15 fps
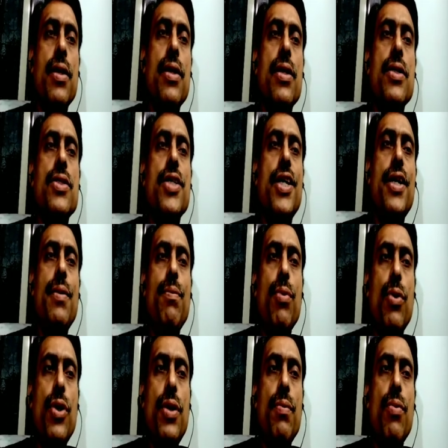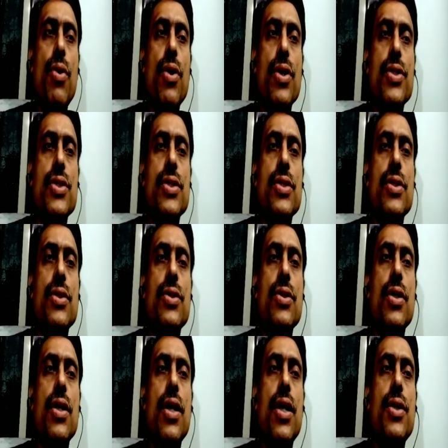Certain protein products
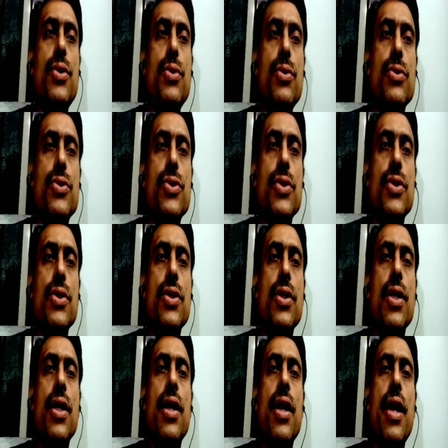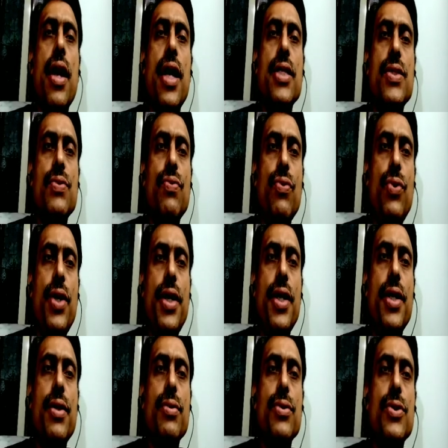are used as food
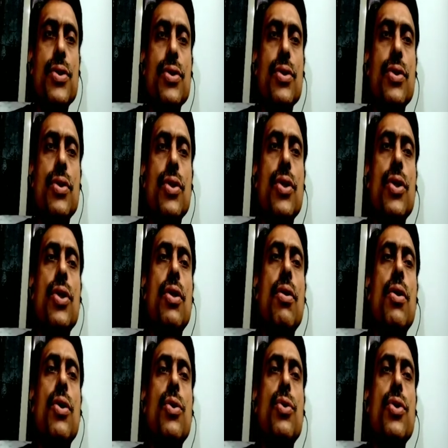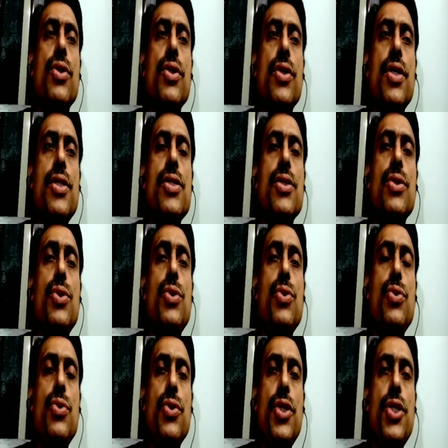additives to increase
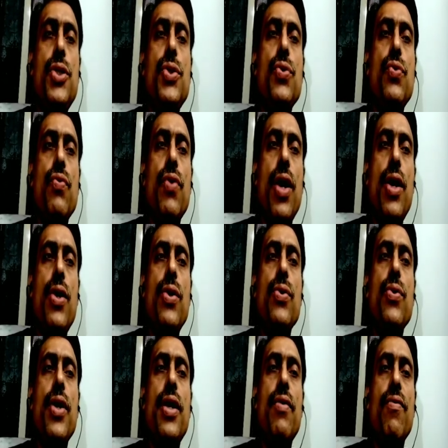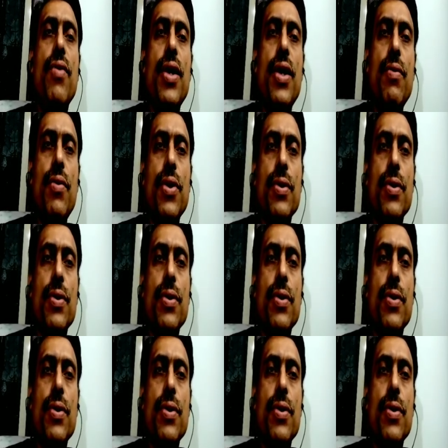nutritive value and flavor.